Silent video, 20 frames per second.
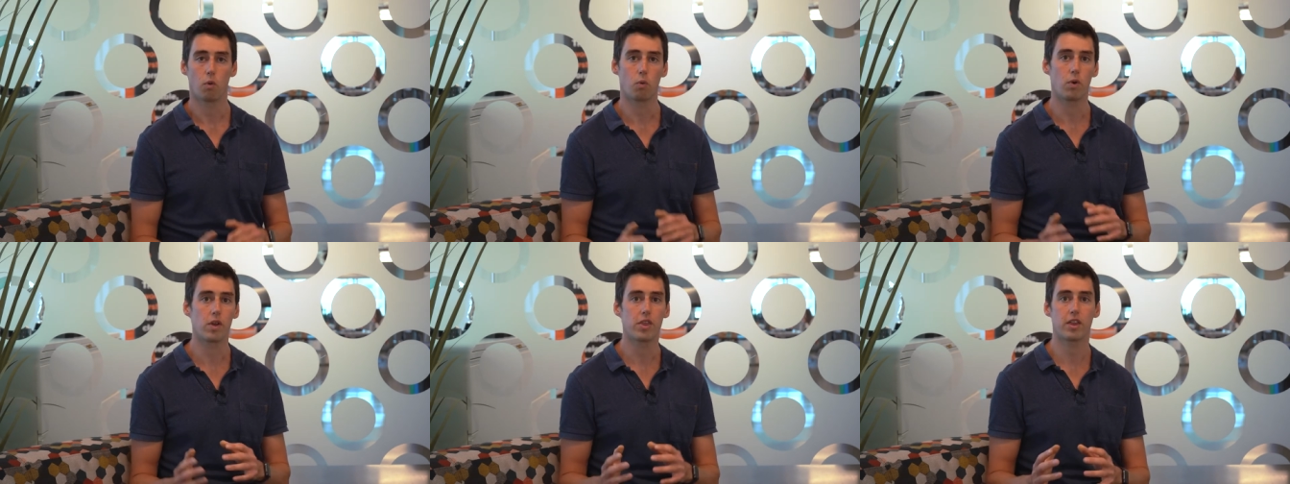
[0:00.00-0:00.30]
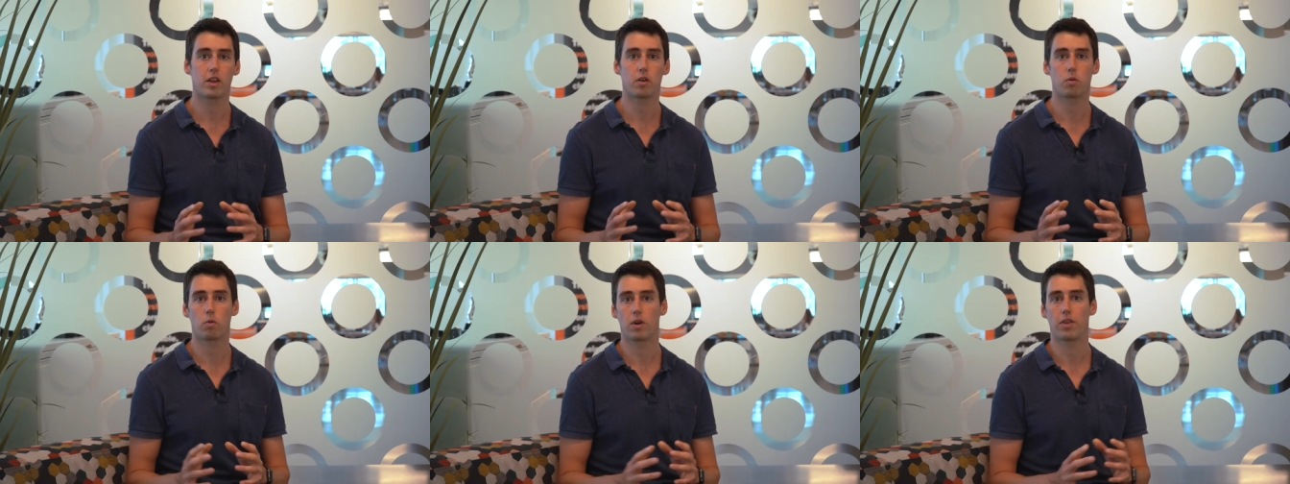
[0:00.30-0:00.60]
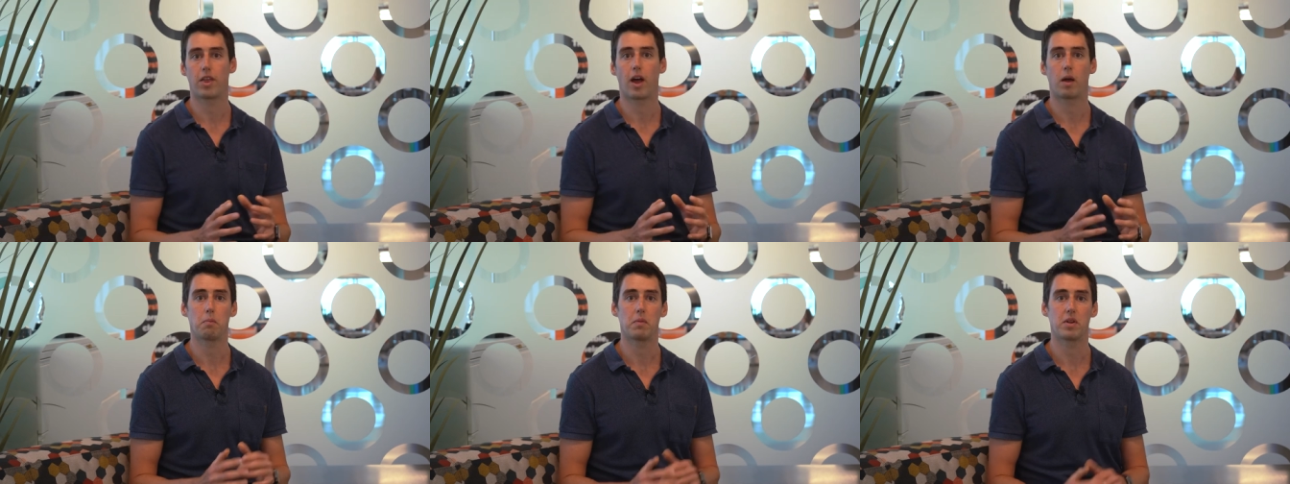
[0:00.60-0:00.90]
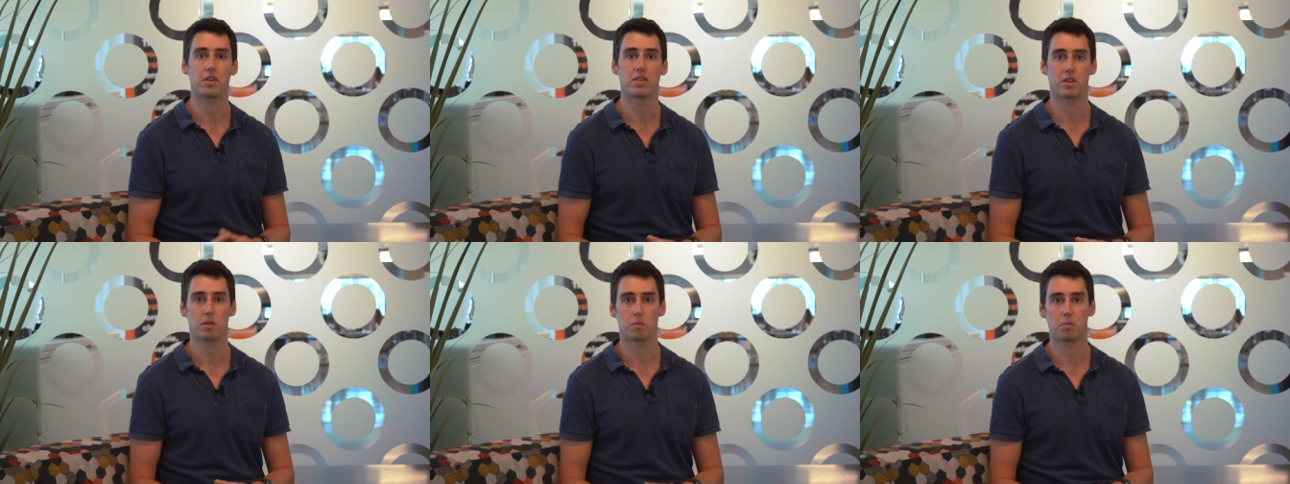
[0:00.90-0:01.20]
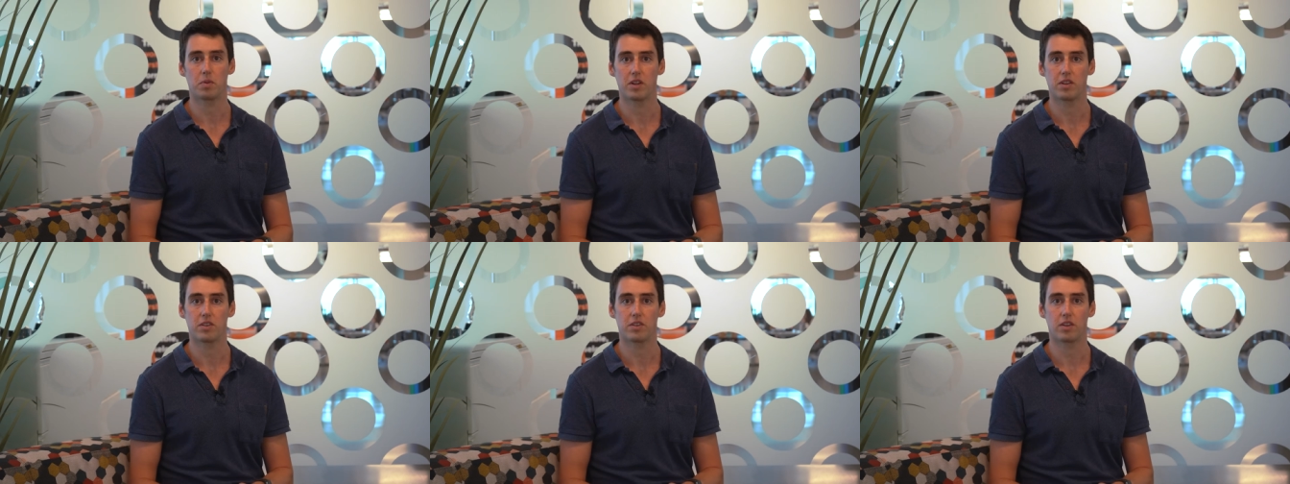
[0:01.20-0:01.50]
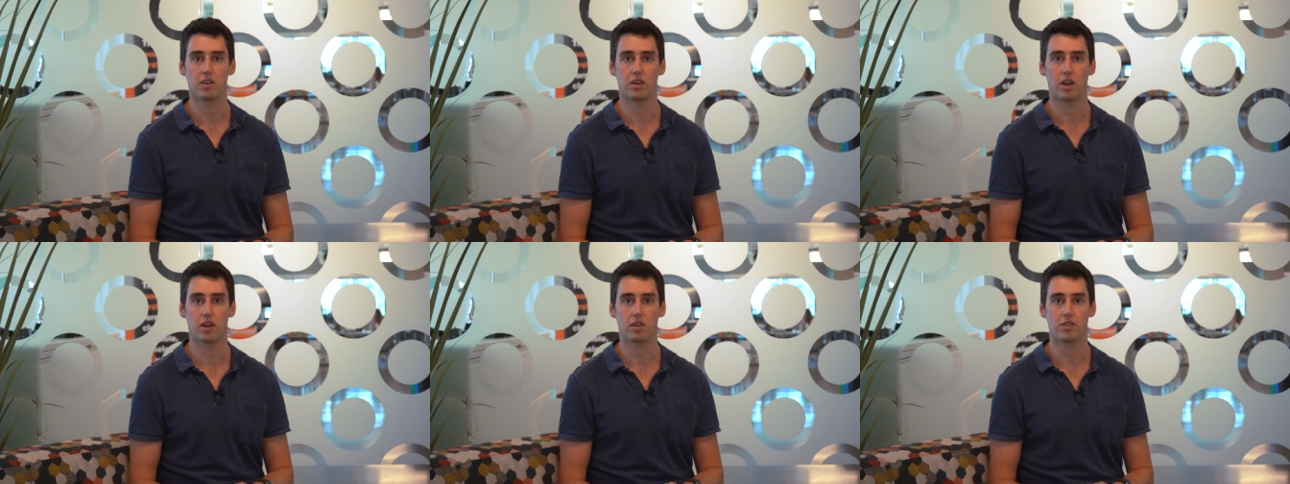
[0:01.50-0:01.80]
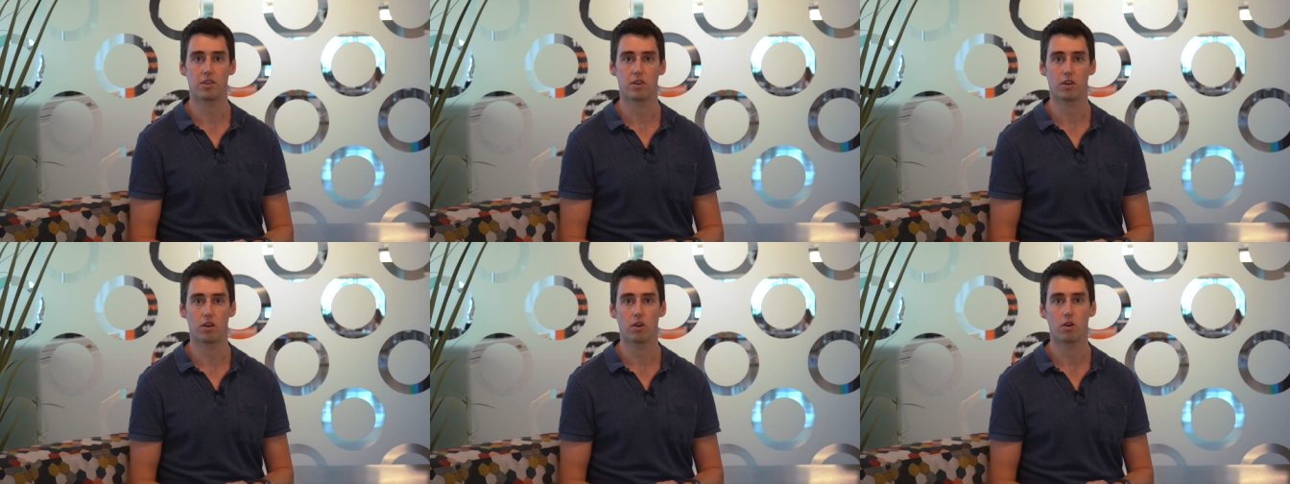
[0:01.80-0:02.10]
We think we're that missing piece in net
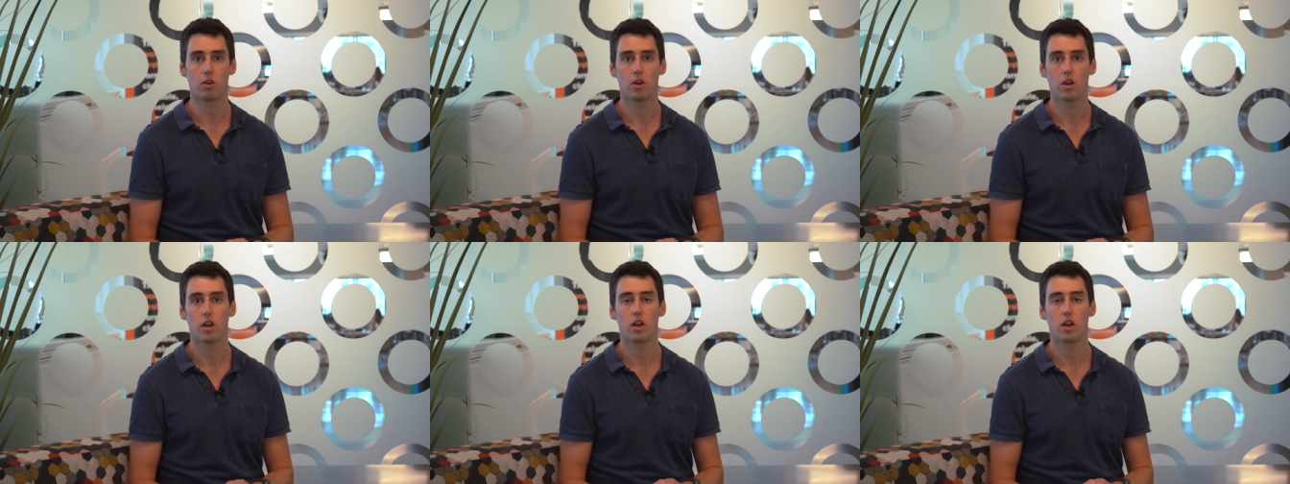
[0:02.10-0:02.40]
zero.